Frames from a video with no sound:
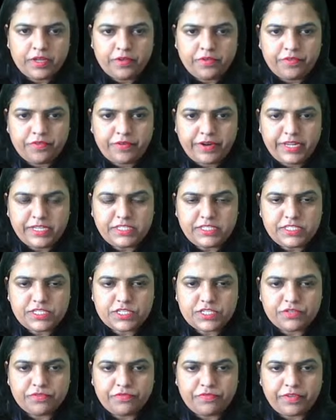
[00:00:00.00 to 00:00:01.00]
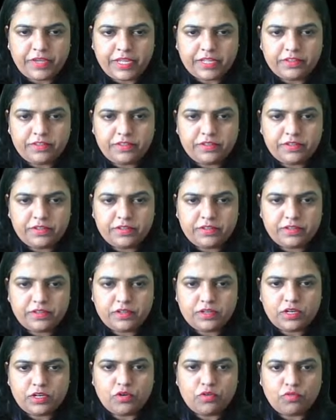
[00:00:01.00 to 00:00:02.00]
rinsed with
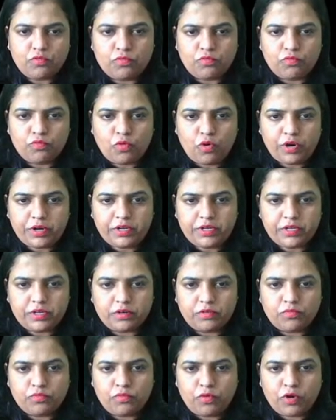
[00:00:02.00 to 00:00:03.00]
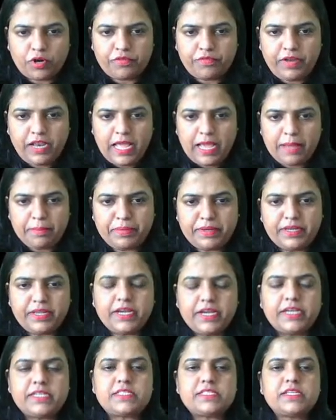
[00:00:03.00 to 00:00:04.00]
water, what will happen,
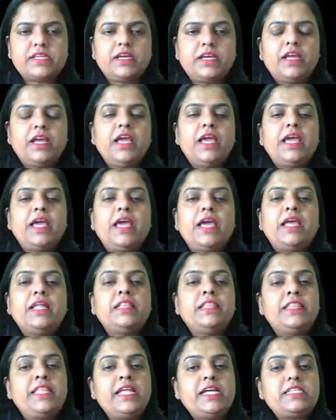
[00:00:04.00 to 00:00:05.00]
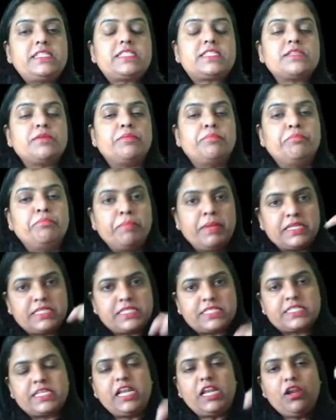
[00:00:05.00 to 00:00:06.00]
guys? This
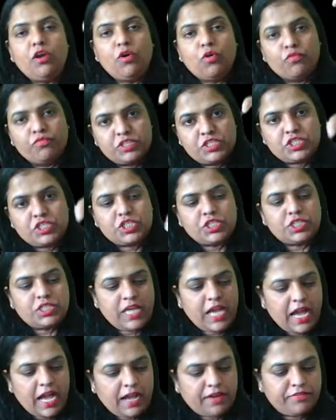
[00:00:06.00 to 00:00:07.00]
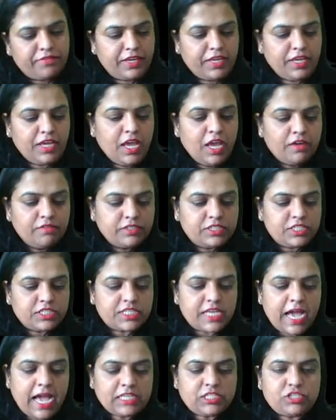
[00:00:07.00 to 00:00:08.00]
missile which is actually
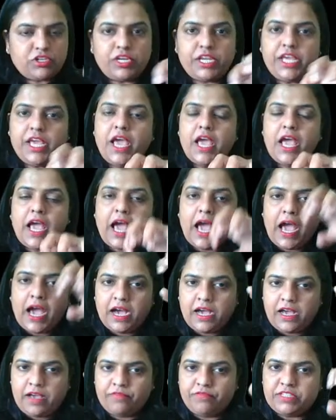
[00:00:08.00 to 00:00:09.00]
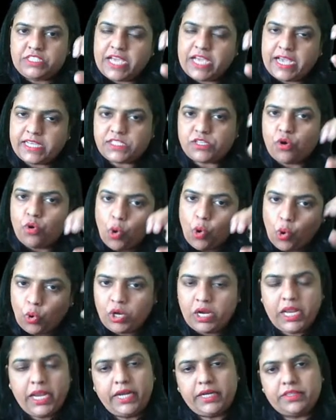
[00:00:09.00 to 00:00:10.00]
which has
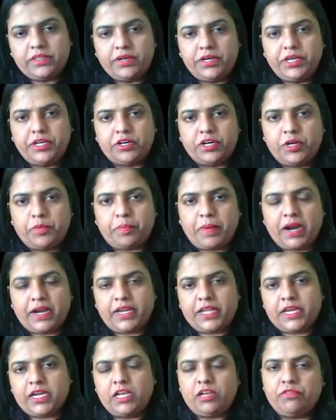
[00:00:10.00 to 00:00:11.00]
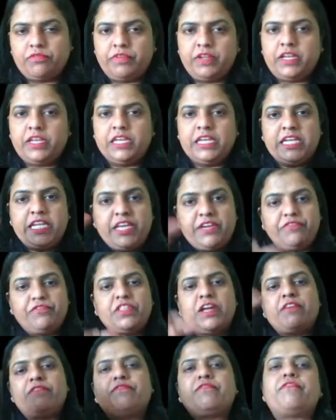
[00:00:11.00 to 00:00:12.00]
holded the dirt particle will leave
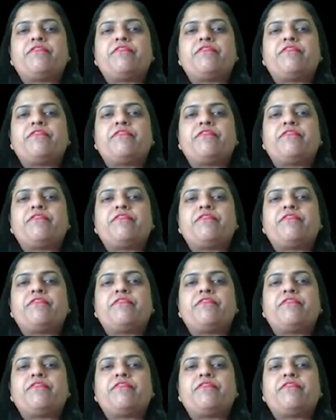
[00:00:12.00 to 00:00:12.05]
the